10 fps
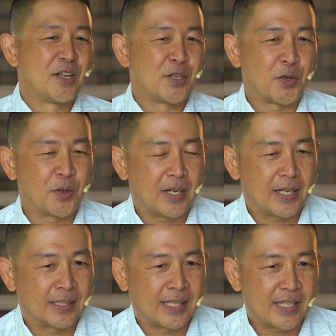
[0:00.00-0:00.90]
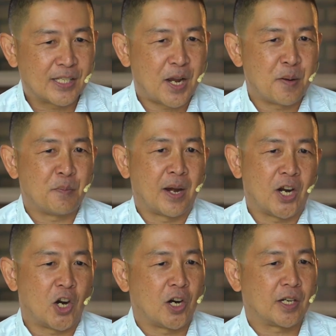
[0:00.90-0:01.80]
So at that time, my
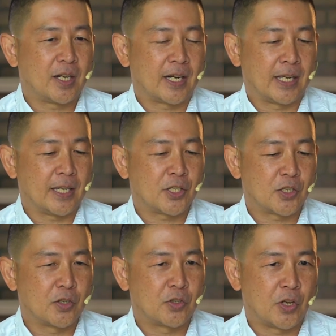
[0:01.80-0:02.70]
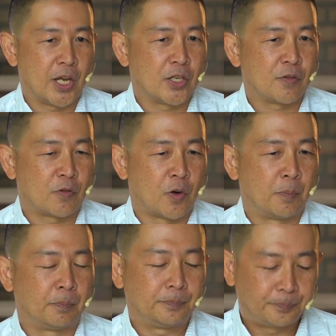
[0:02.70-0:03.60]
heart, I guess, changed
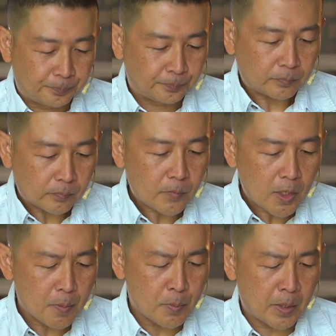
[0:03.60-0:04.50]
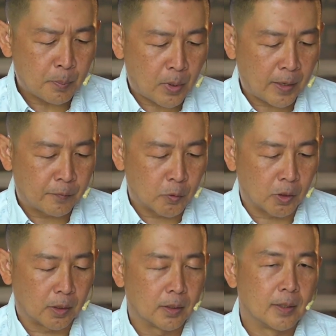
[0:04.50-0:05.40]
from being
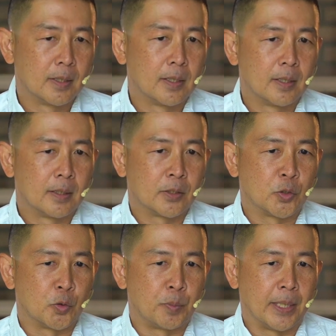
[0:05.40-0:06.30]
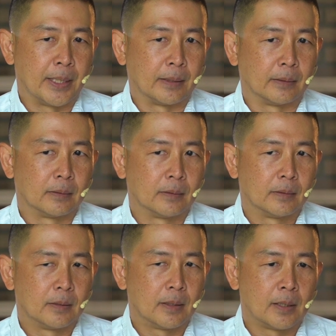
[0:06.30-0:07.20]
prideful to being
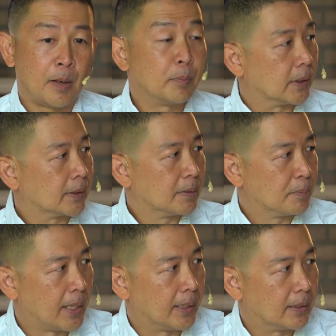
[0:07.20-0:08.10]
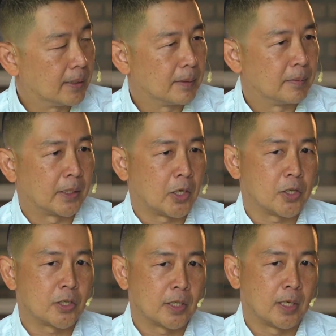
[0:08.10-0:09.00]
humbled by it.
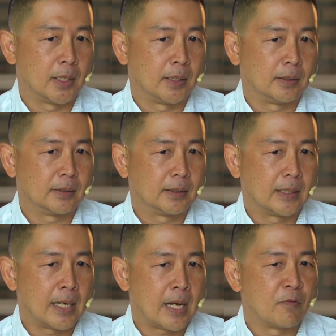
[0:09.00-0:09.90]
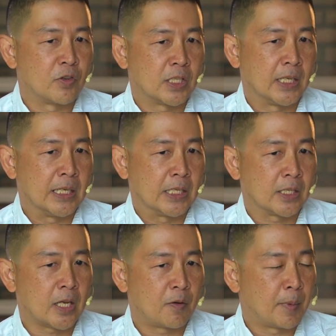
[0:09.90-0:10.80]
Because obviously, this
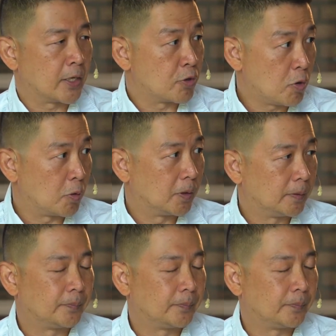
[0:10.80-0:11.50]
is out of my control.